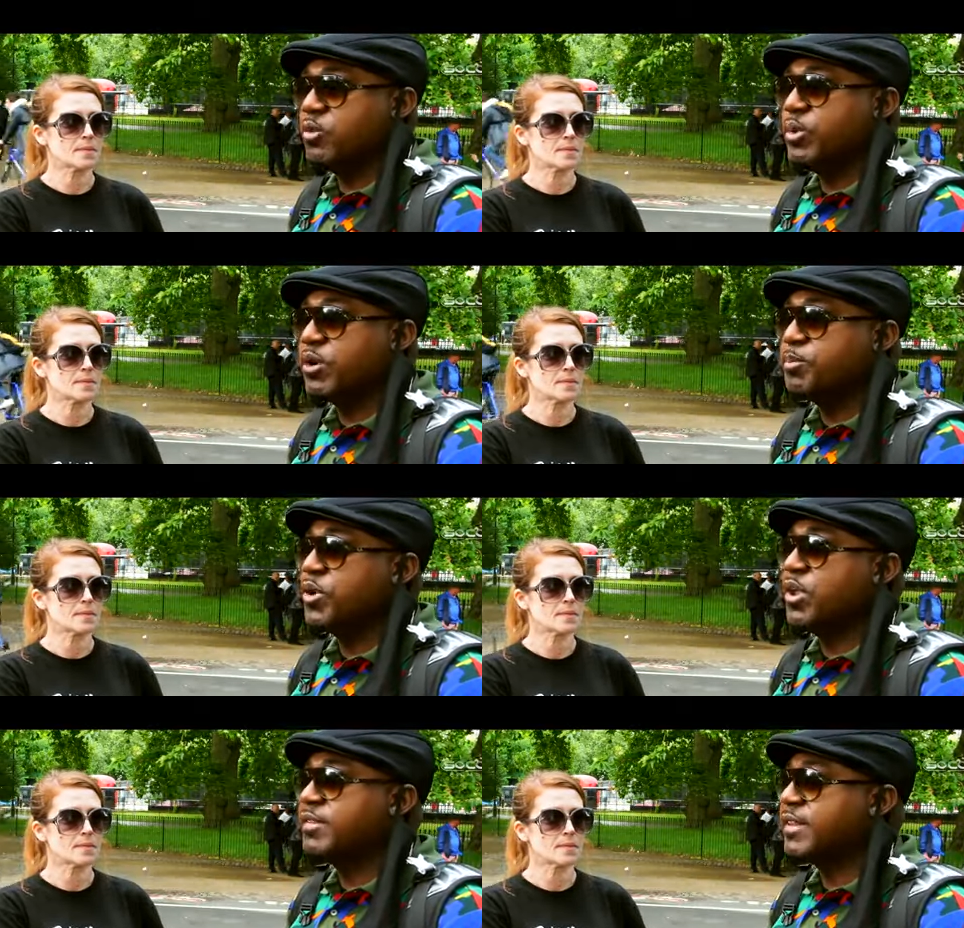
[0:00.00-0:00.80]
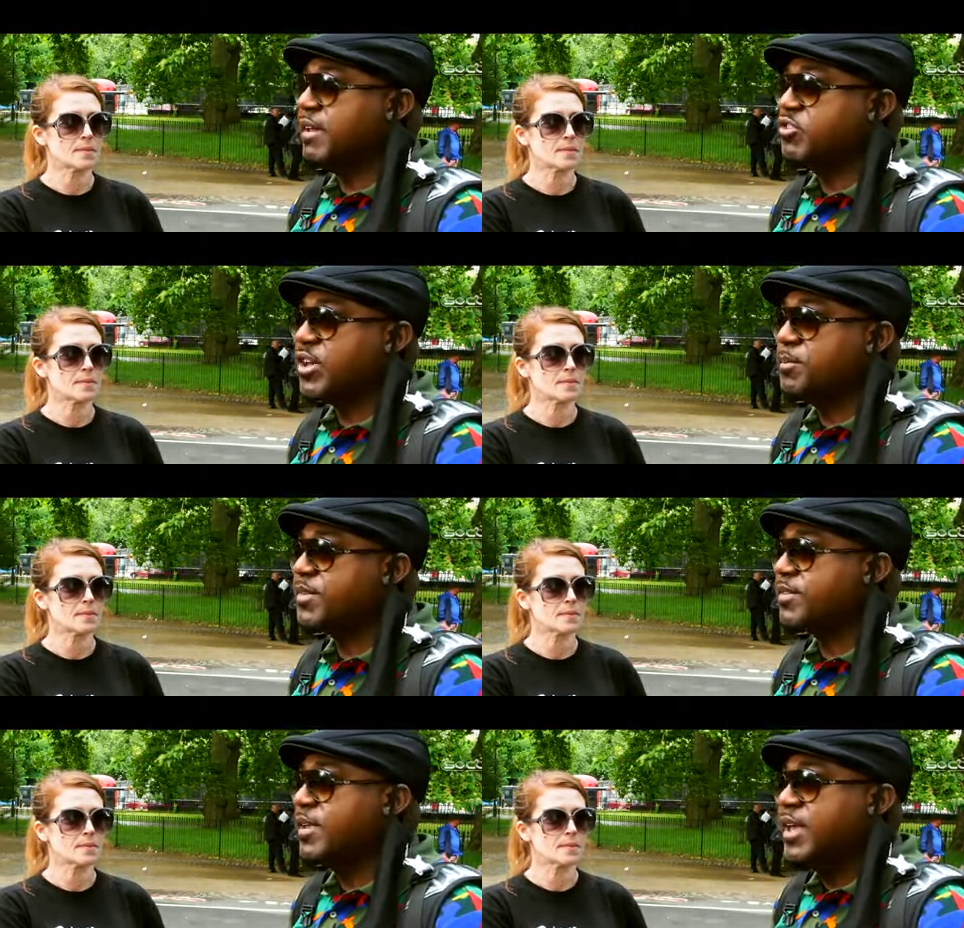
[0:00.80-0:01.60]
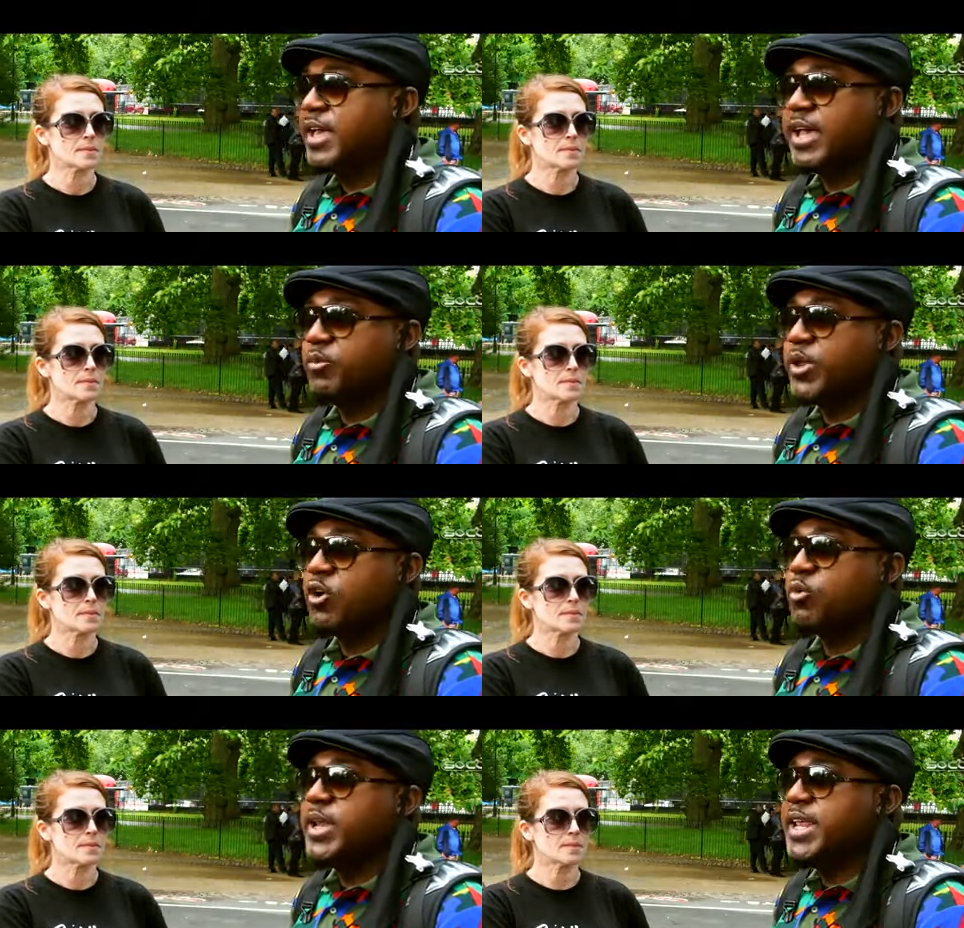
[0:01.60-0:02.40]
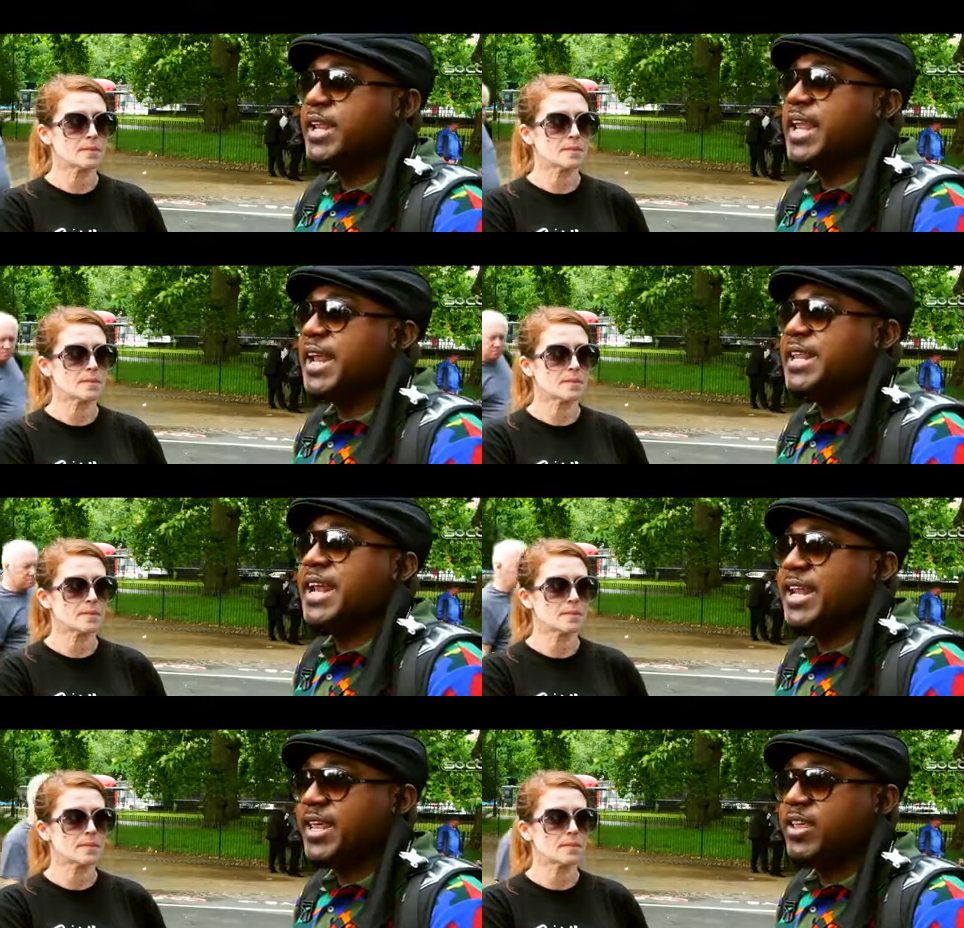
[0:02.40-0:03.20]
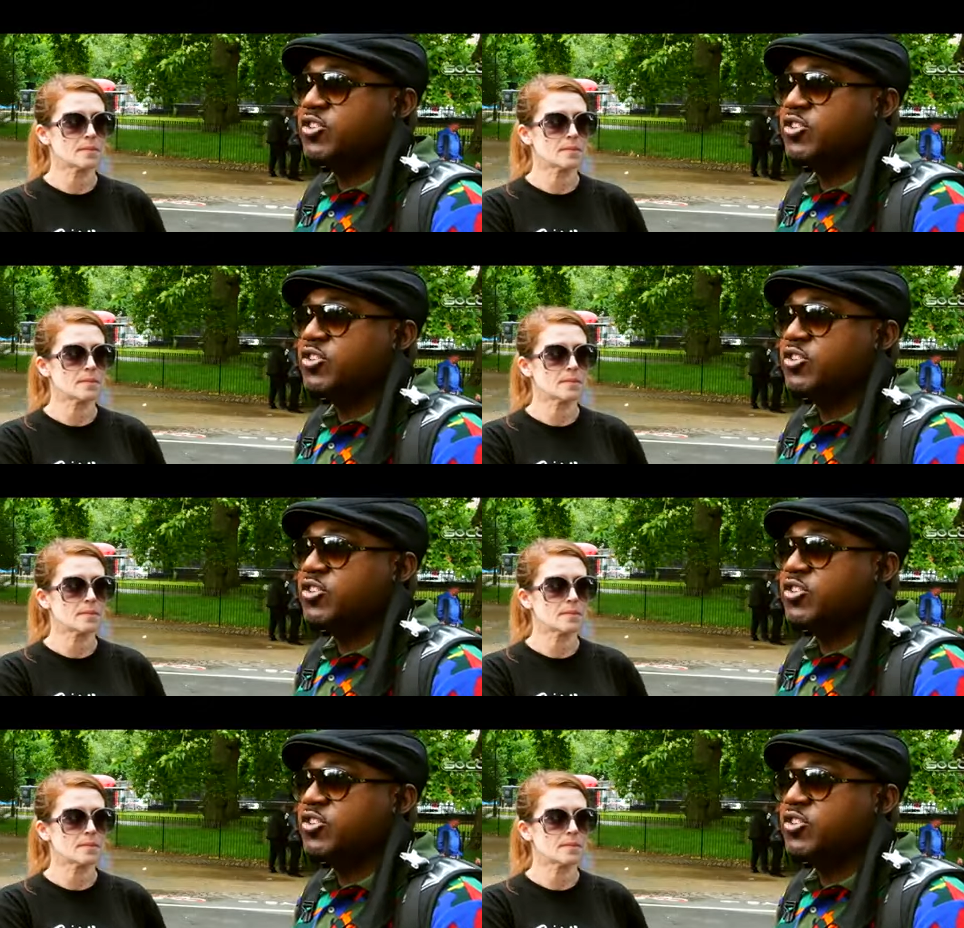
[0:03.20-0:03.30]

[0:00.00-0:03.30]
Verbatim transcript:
Speaker 1: We were put on slave ships and we don't we need an identity.